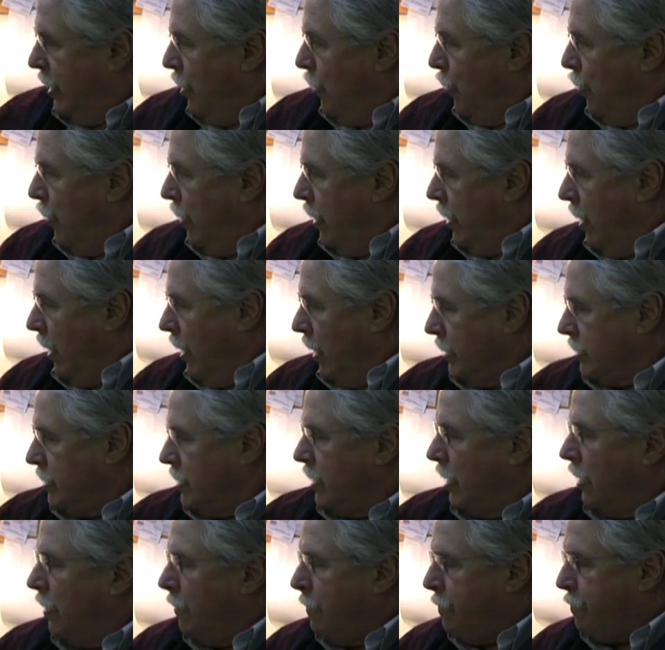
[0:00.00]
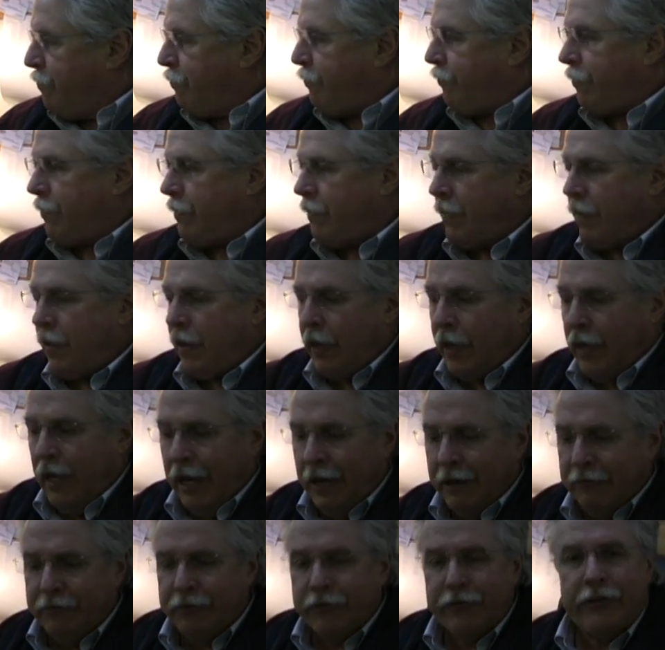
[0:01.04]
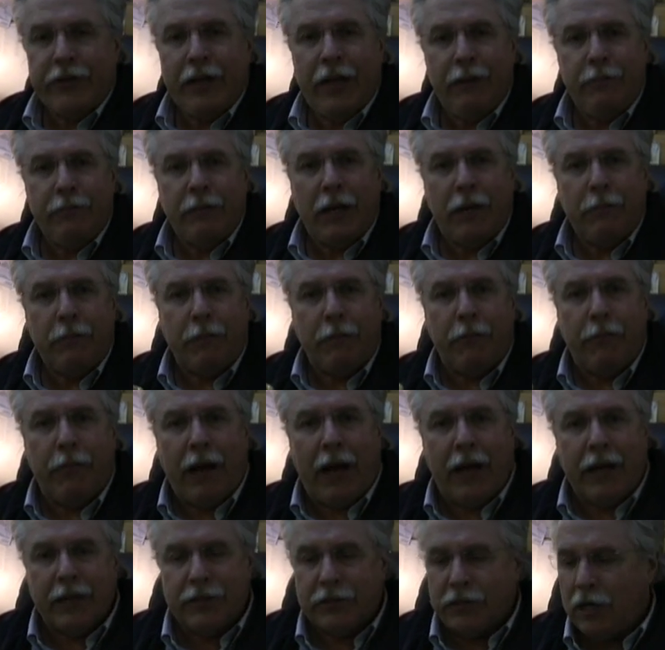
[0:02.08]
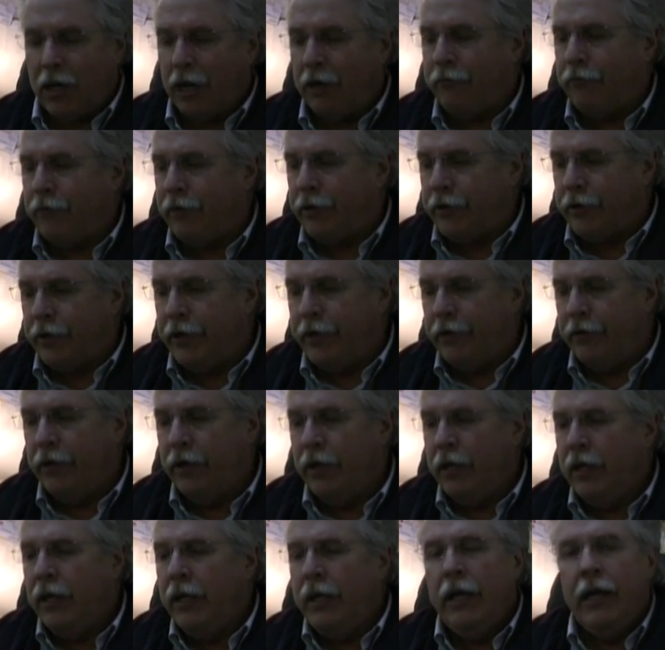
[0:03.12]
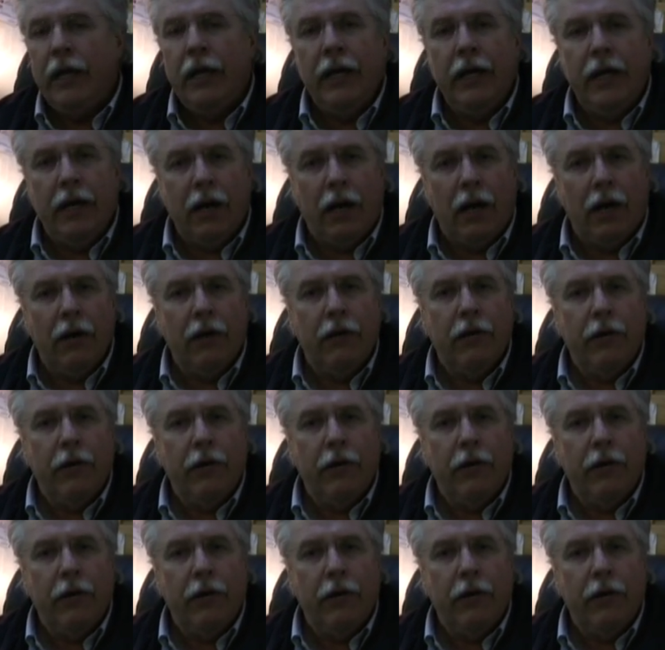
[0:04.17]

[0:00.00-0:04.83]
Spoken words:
We also have the same type of products offered to you in our